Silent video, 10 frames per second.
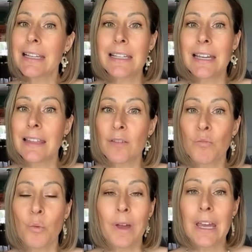I see
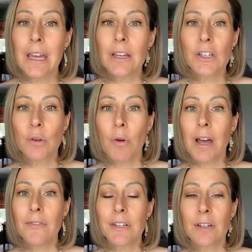them way too
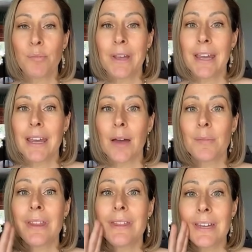often picking
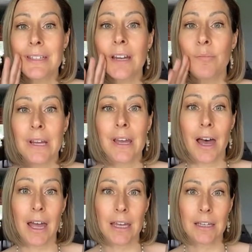up the deadbeat
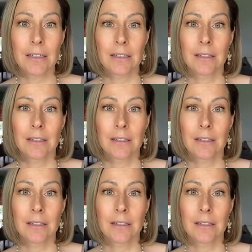guy.